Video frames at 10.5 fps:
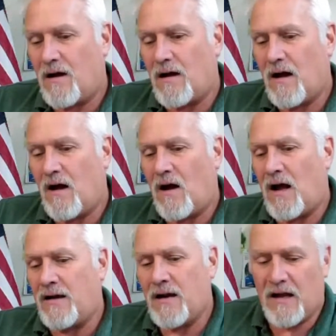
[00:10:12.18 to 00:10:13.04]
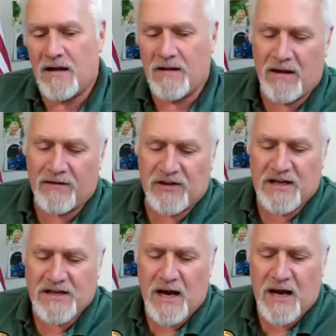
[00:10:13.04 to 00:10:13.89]
on uh, uh,
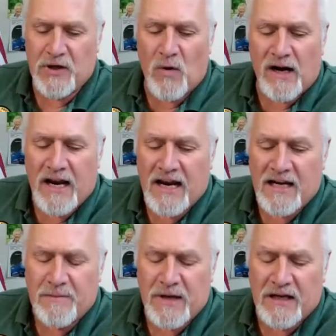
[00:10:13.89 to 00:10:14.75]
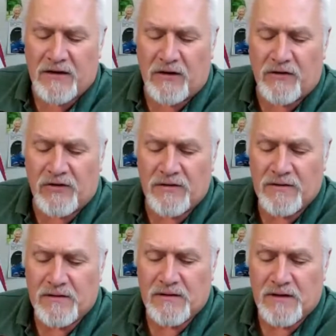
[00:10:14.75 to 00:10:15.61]
CW on 80 meters,
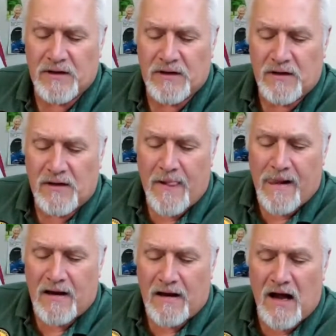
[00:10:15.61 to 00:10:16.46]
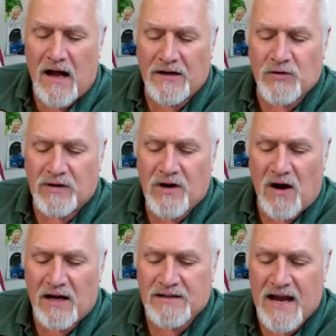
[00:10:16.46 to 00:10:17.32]
100
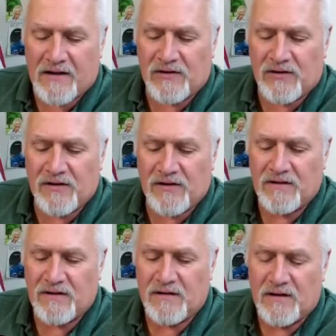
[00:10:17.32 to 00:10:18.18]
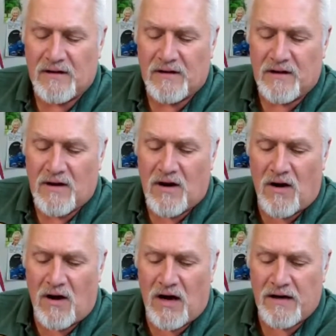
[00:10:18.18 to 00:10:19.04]
contacts
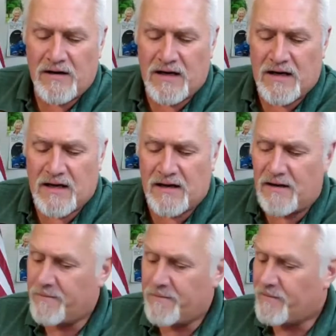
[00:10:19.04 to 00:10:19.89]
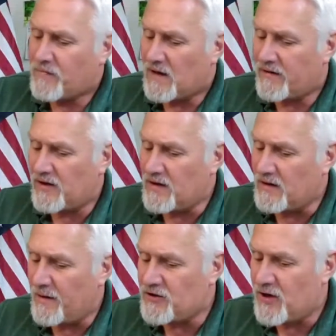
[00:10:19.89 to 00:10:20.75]
on, uh, let's see, let me
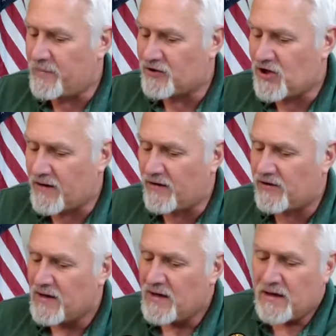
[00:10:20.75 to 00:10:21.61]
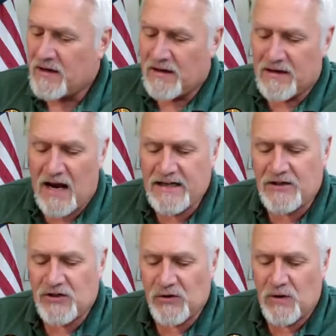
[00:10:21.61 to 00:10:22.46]
double check this
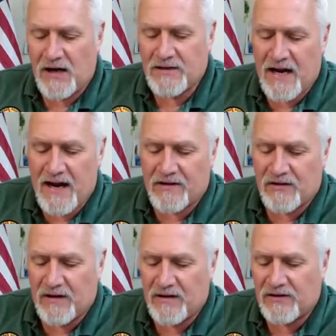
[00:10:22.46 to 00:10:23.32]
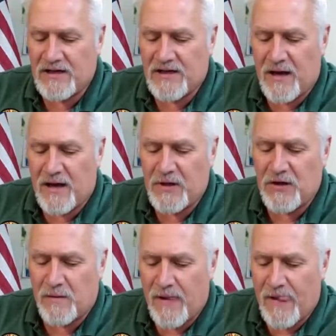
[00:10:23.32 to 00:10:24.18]
92 contacts uh,
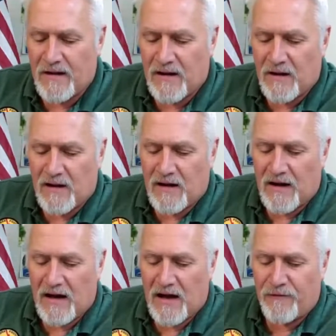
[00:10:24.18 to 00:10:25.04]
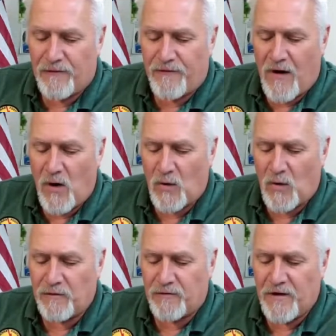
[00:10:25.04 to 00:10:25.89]
CW, uh, phone
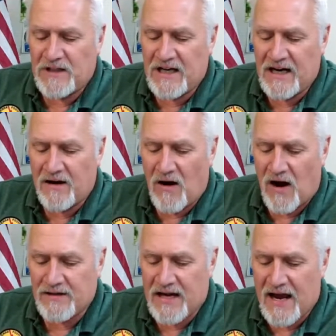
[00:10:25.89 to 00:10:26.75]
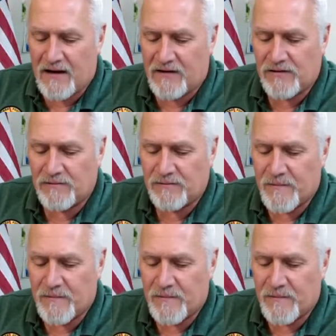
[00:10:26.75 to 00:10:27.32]
15 contacts,